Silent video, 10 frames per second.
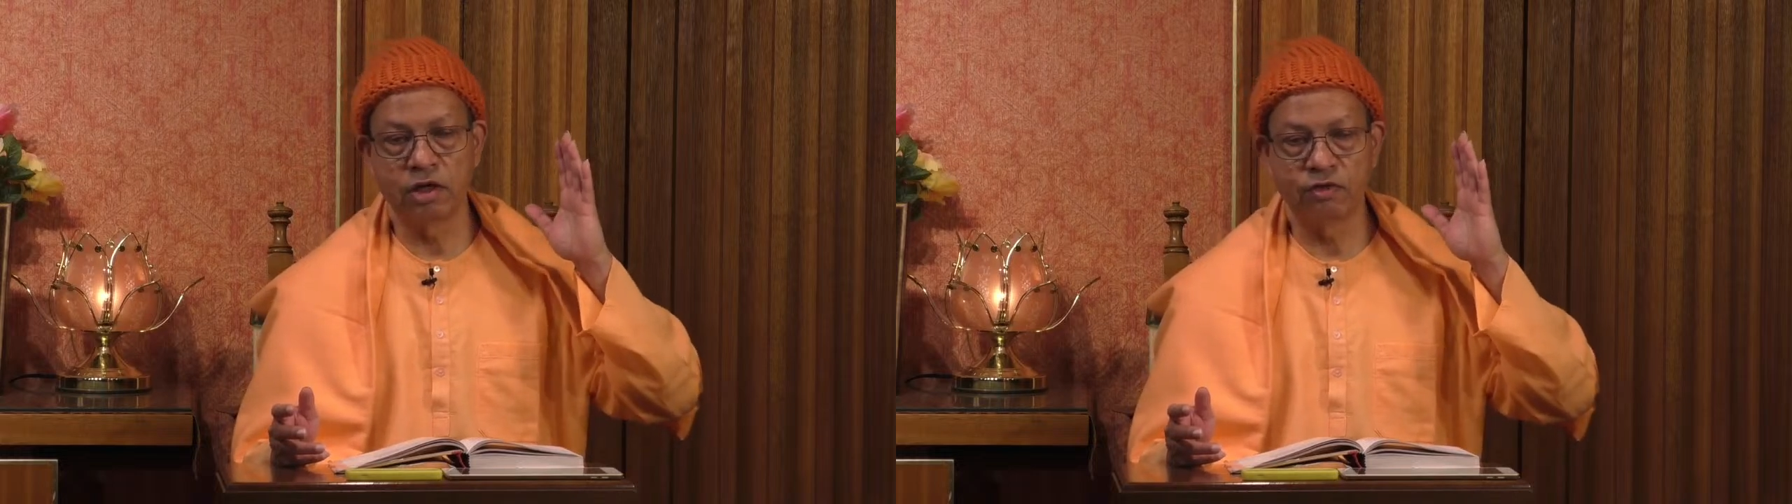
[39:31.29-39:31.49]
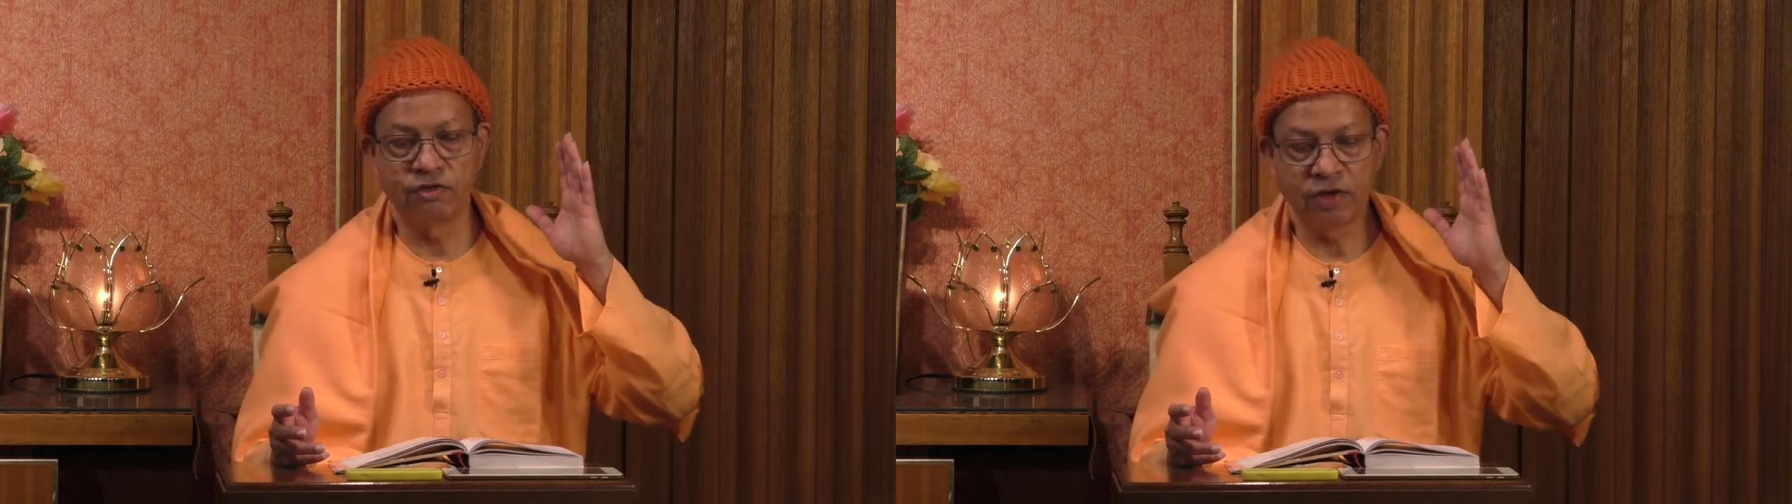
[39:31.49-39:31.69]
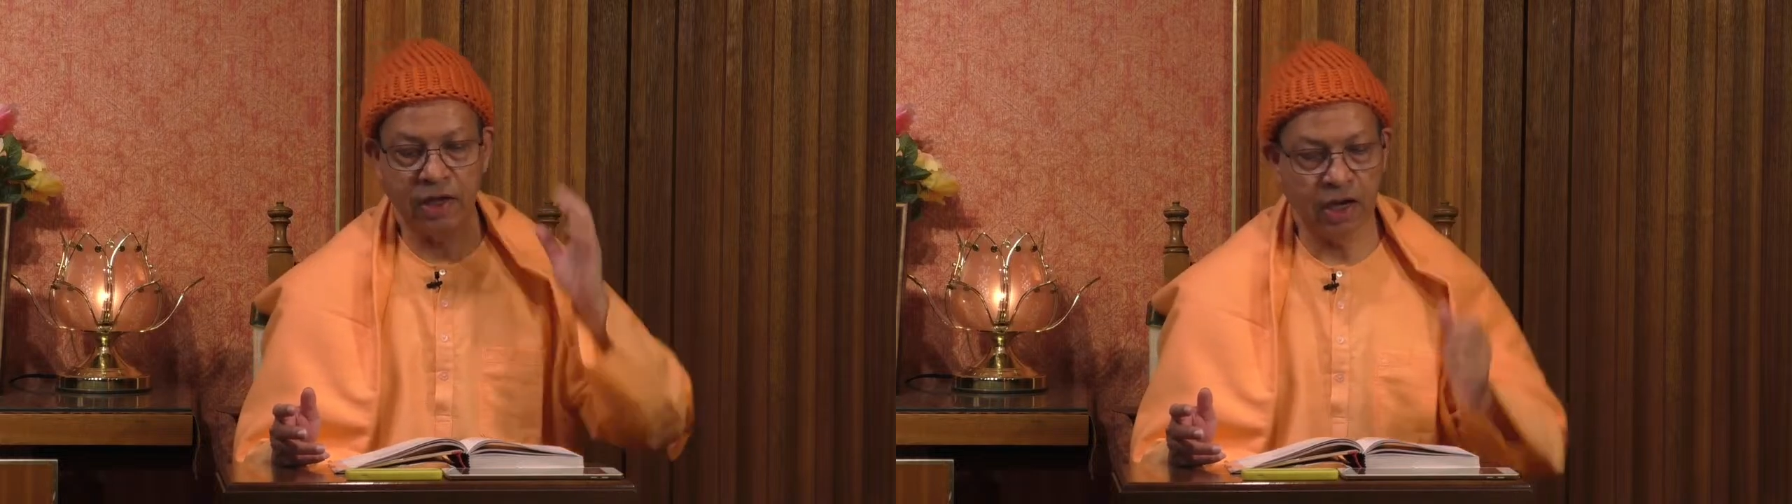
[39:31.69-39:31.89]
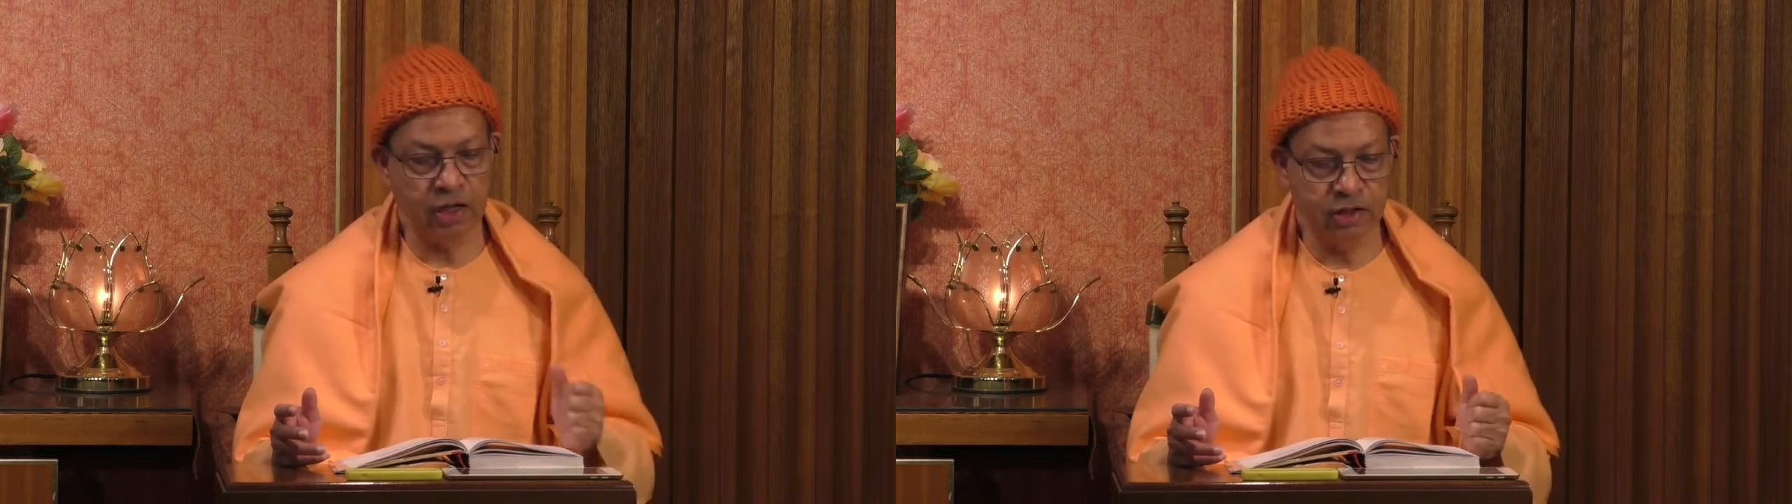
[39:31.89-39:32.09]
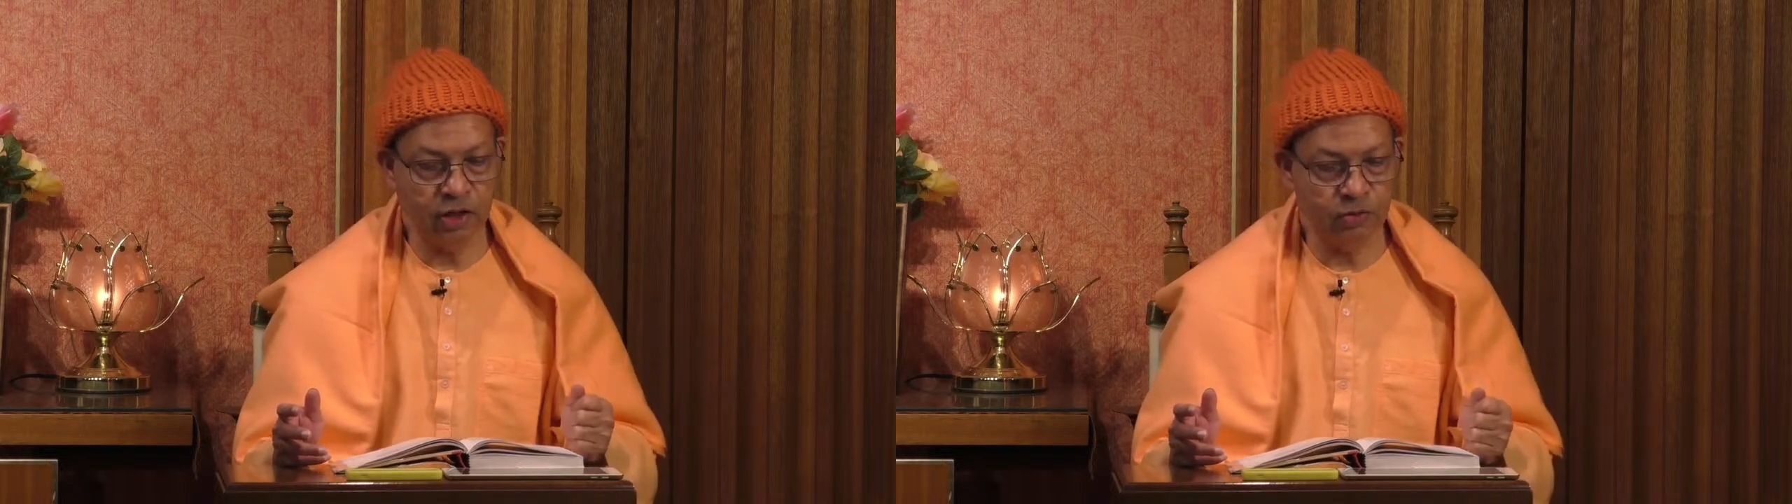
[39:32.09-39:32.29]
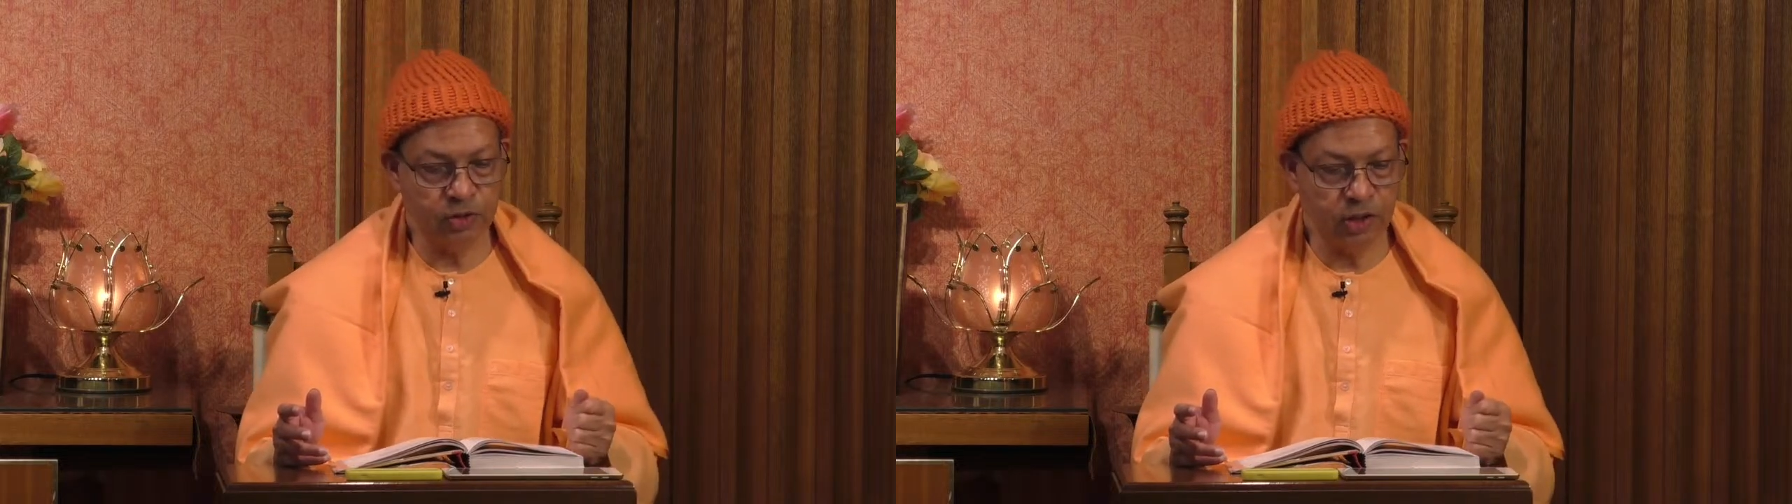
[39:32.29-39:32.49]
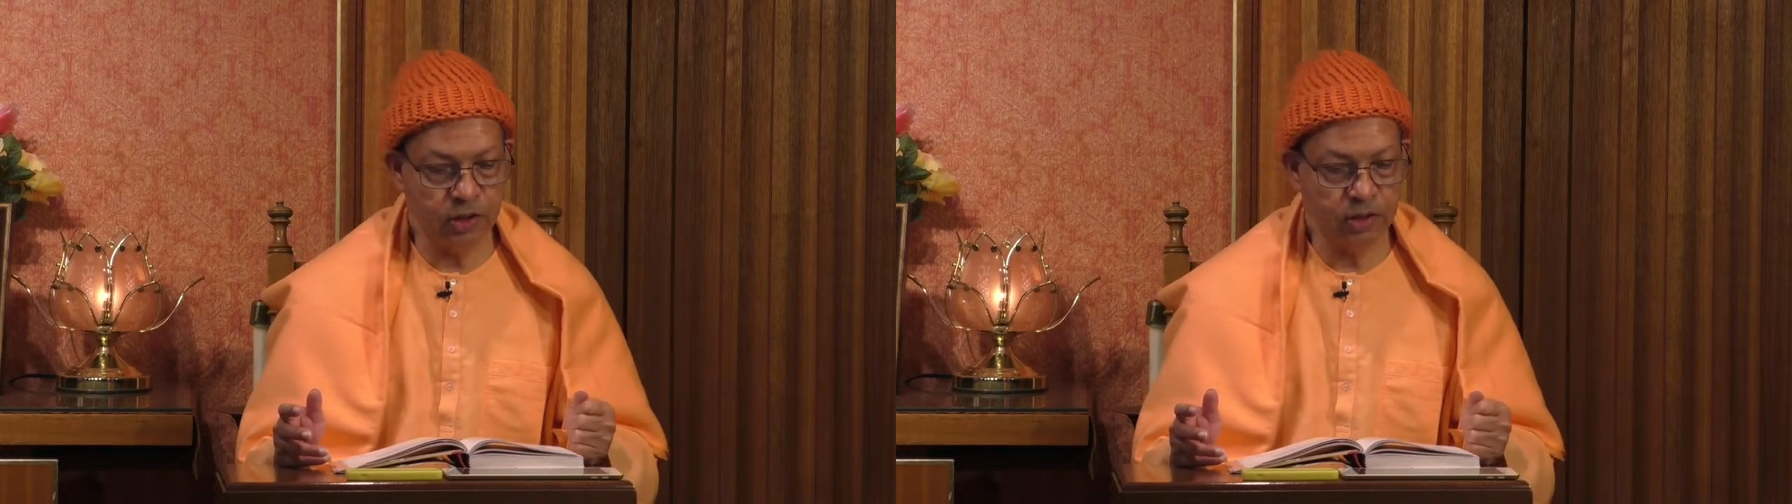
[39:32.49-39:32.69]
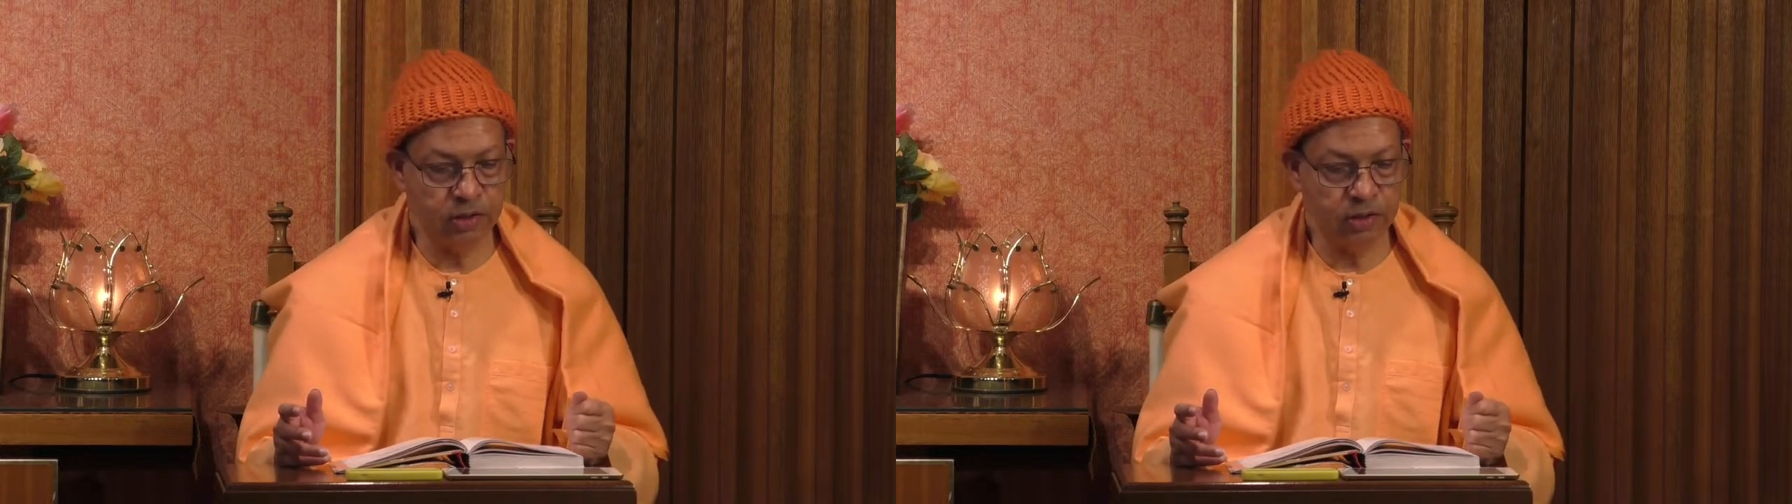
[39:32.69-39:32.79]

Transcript: of held down there.